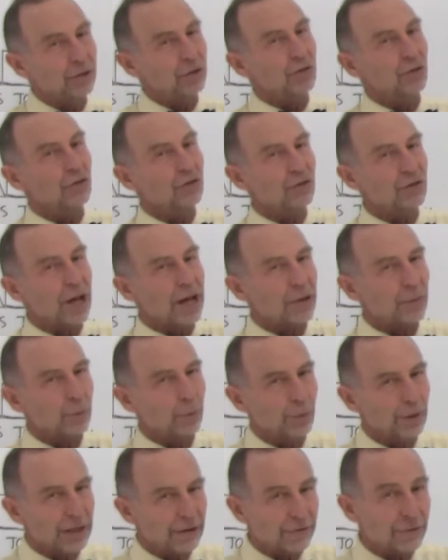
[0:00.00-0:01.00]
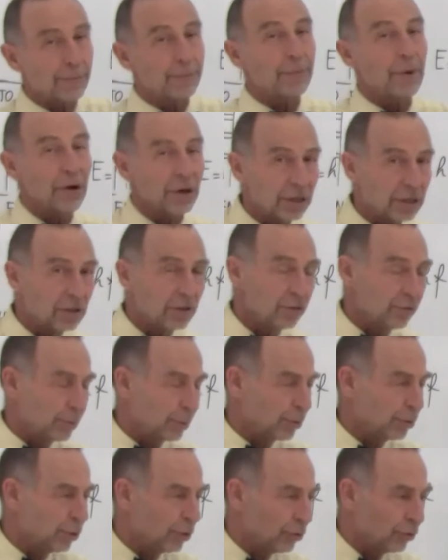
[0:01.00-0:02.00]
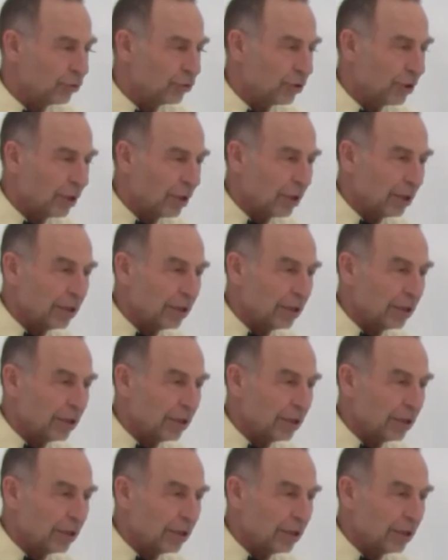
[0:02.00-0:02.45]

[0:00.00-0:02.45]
And it turns out whenever a particle is produced,